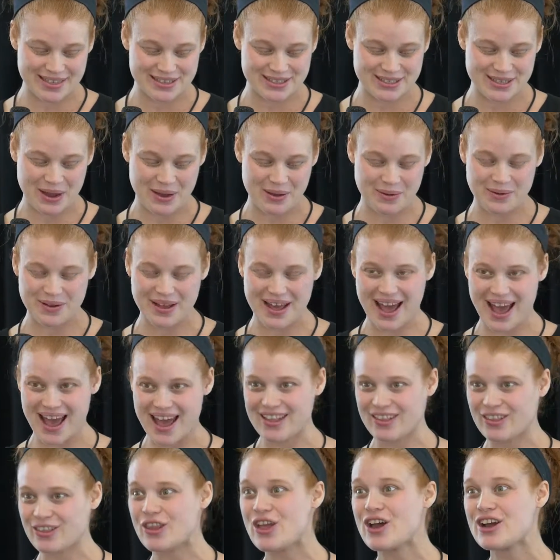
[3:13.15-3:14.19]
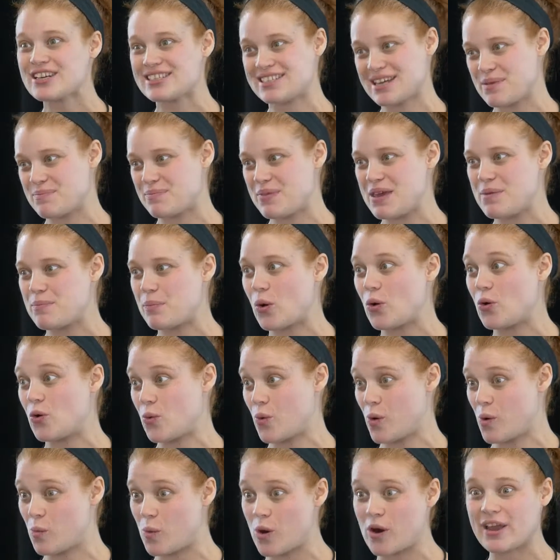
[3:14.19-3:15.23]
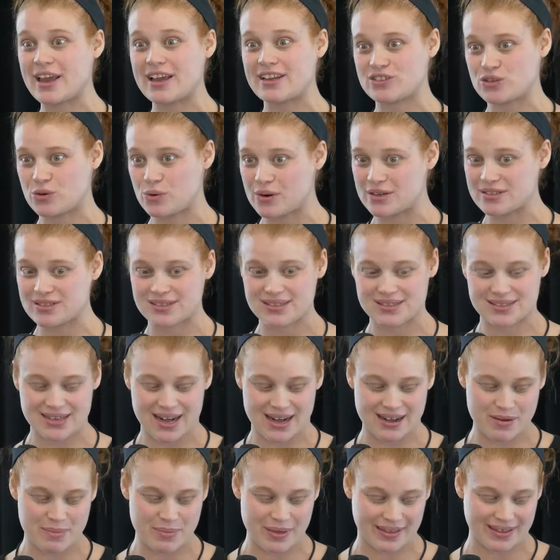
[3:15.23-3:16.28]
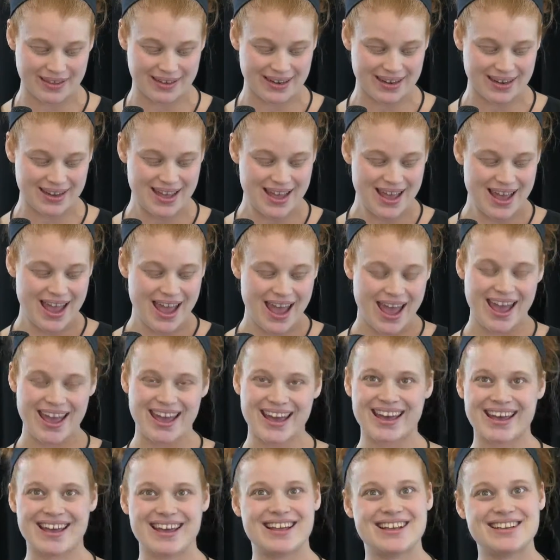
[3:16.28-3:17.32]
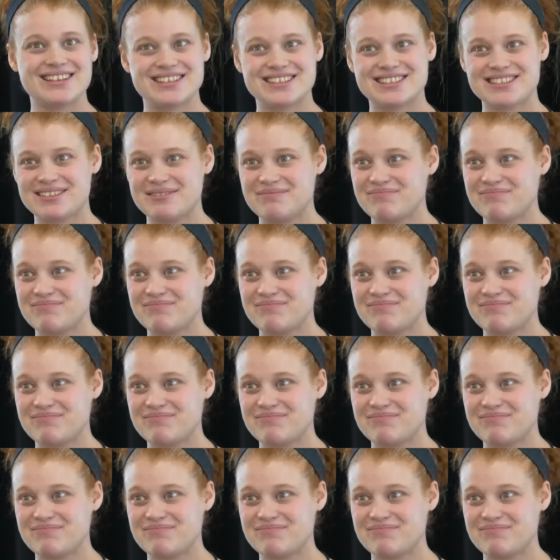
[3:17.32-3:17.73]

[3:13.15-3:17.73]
So I looked at people who were working towards sustainability, and